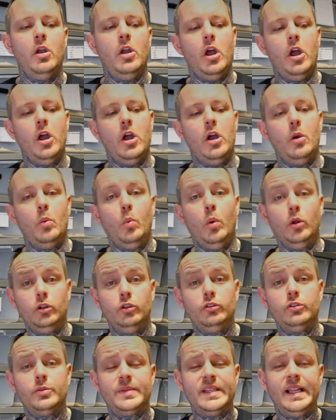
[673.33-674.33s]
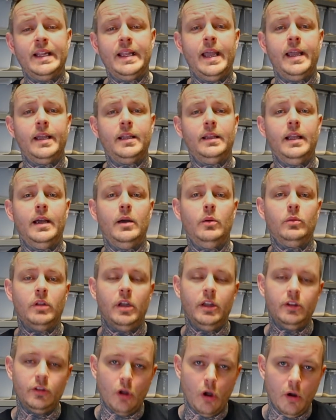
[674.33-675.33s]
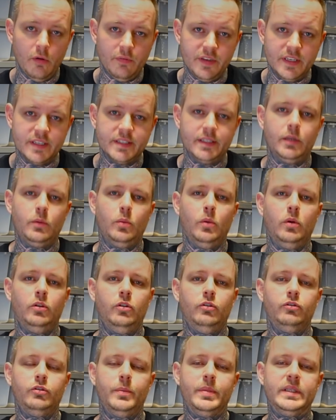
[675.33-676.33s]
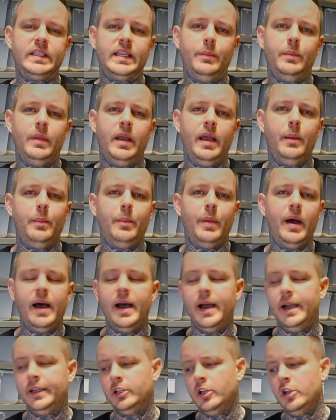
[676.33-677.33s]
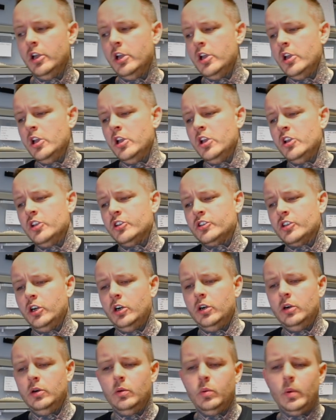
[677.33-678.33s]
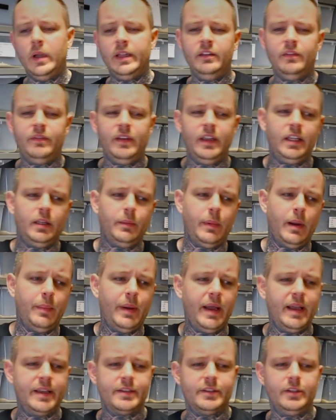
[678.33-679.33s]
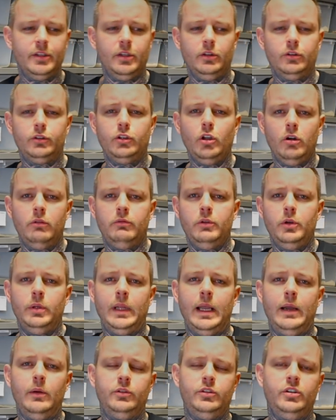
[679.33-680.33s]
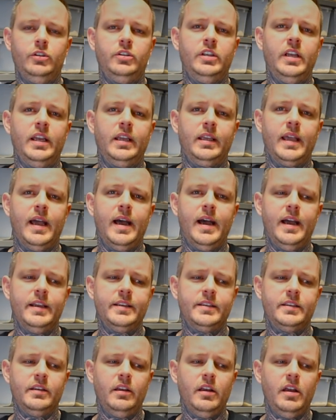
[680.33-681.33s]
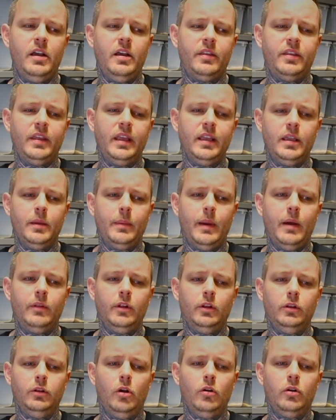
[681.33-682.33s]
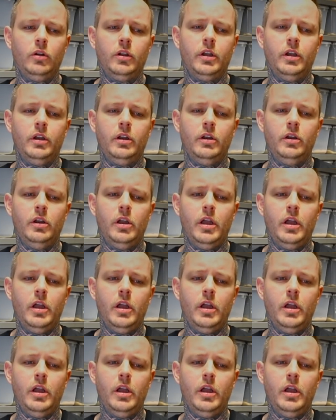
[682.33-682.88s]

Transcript: 100% Het Clown, and obviously 100% Het Pied. So when you're thinking about Pastel, don't rule it out just yet, guys. Think about the longer